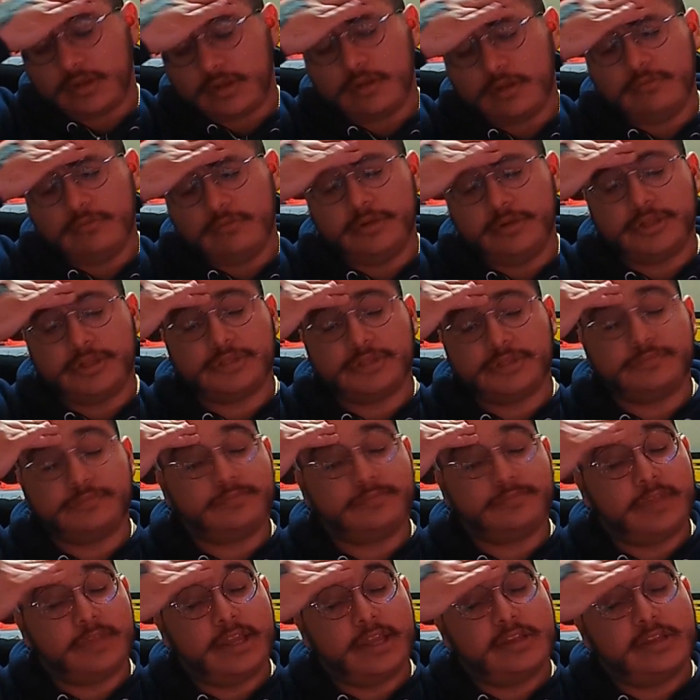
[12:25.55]
Which
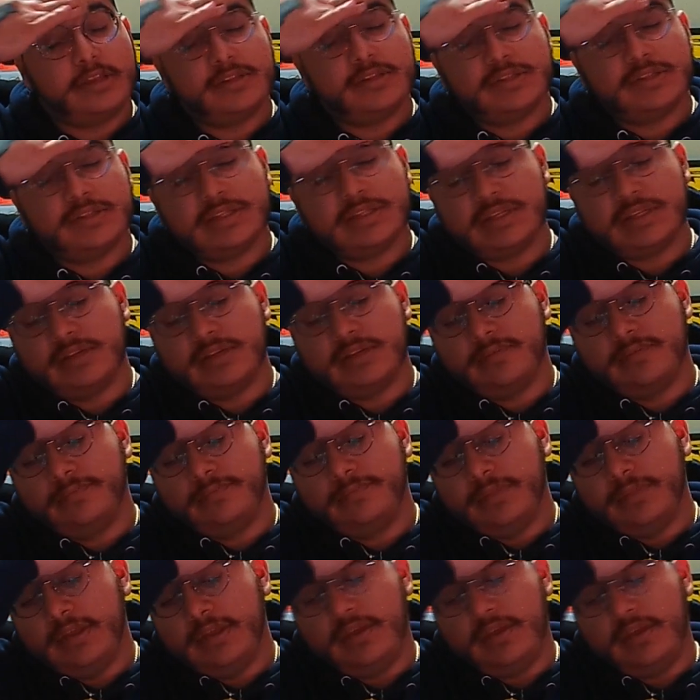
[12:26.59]
I can see
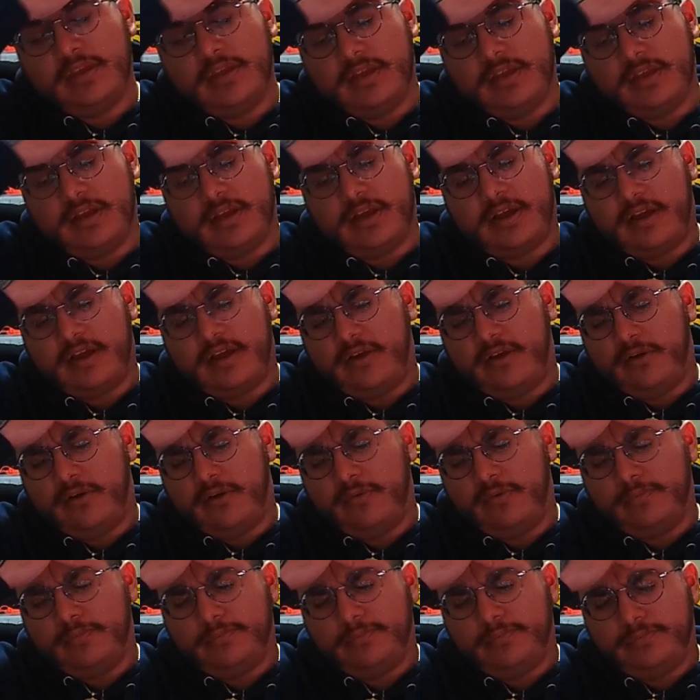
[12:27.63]

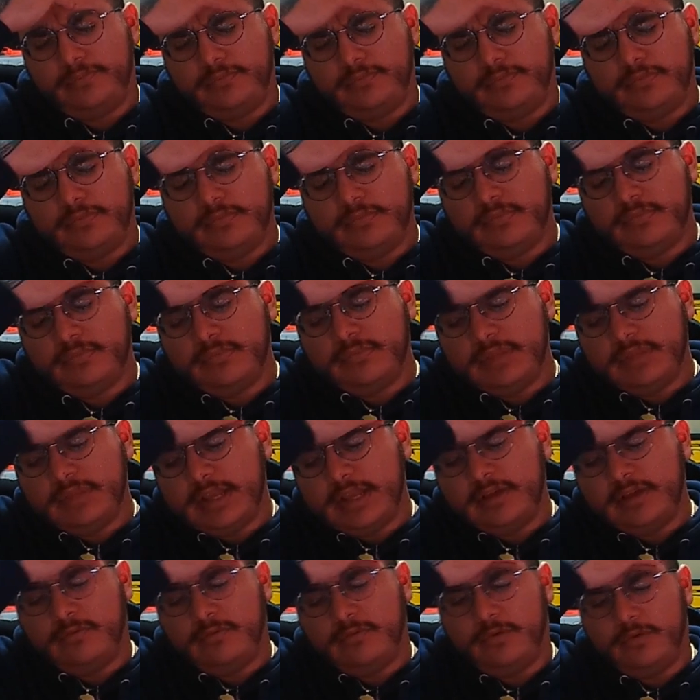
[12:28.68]
how that
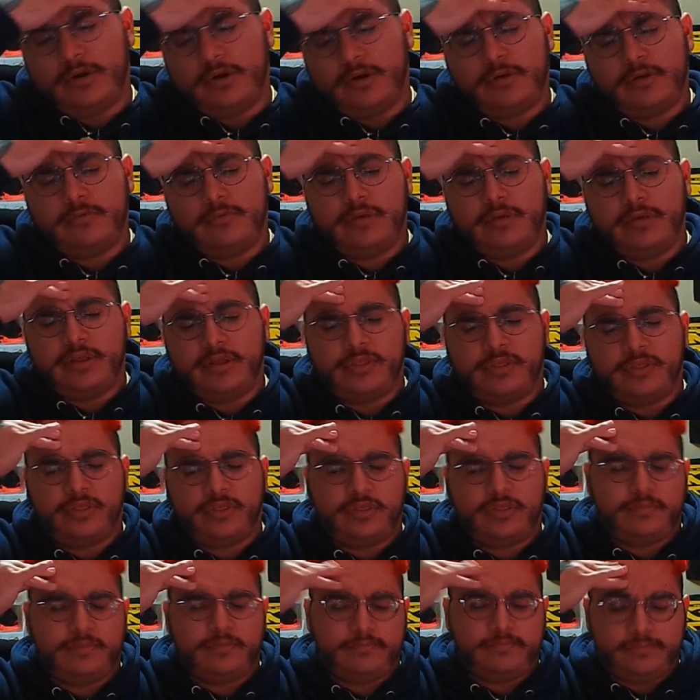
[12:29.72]
can work with,